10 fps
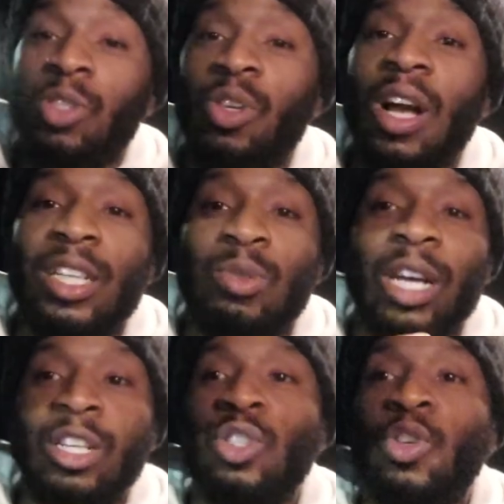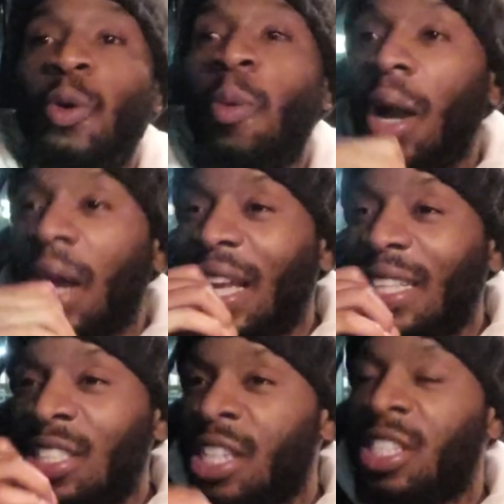to you guys what I do.
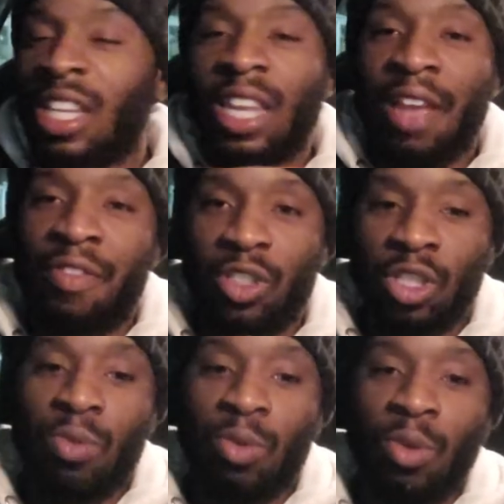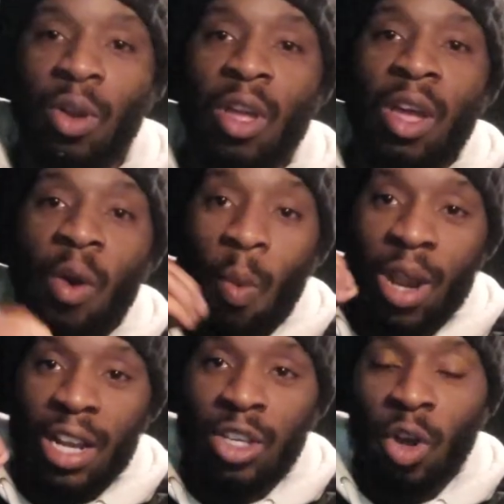This is just in life in general. When
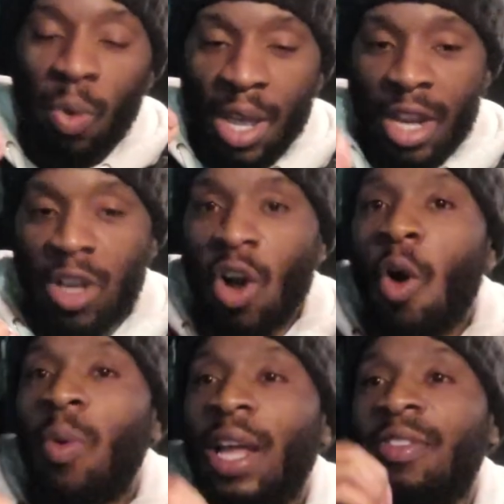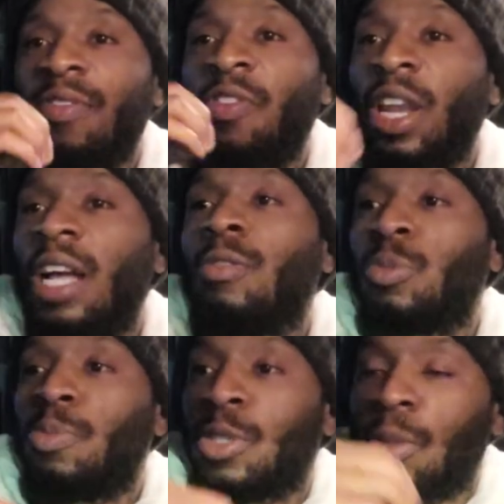I don't hit a goal, when I feel like I'm
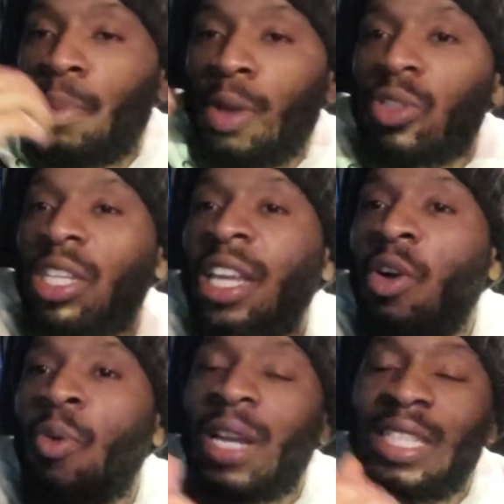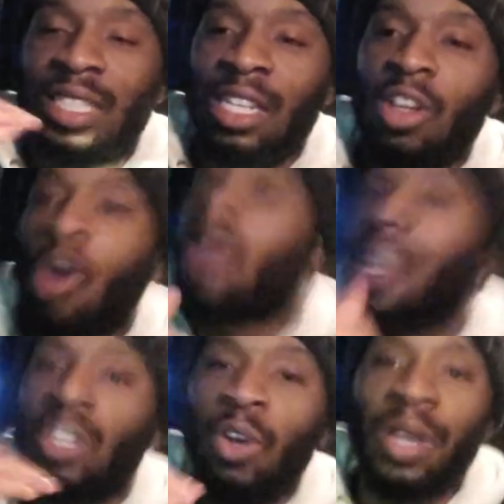supposed to hit it, or when I set a goal and
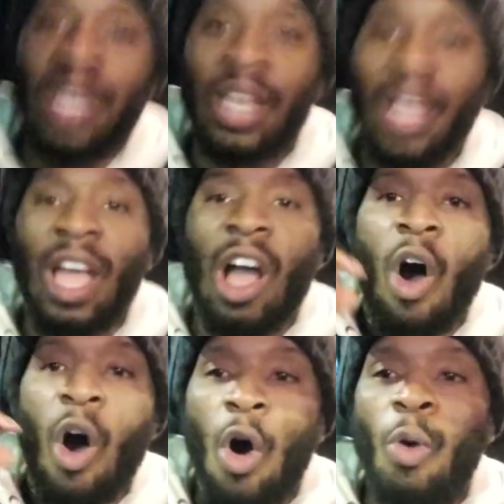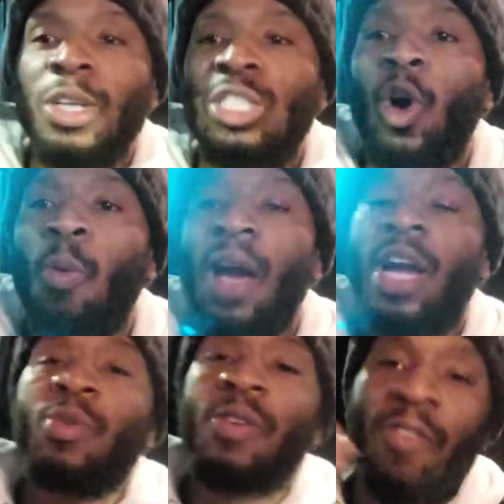I don't hit it, I always go
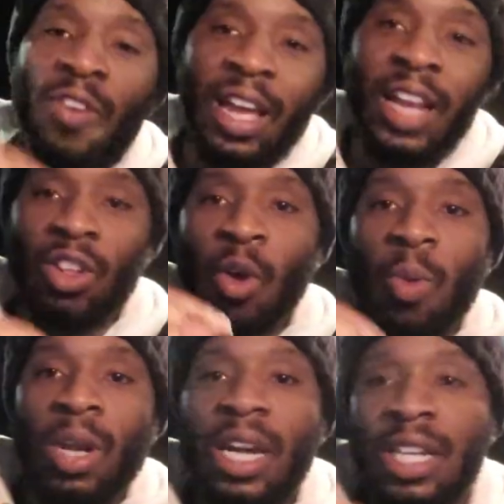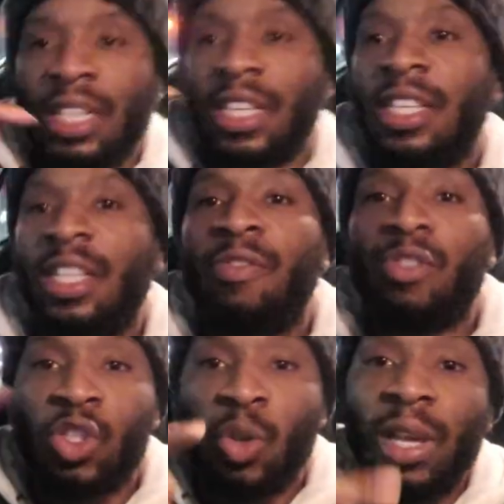back and reflect on what I could have did
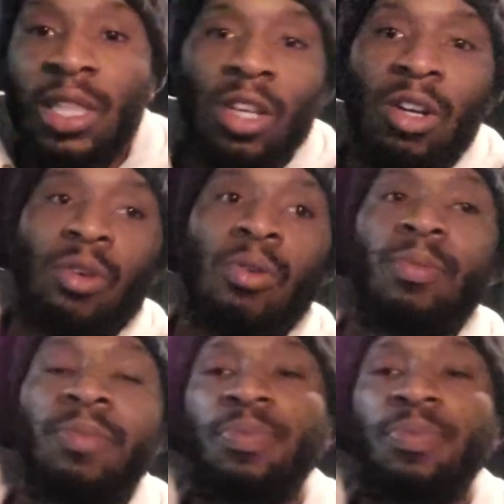different to hit the goal.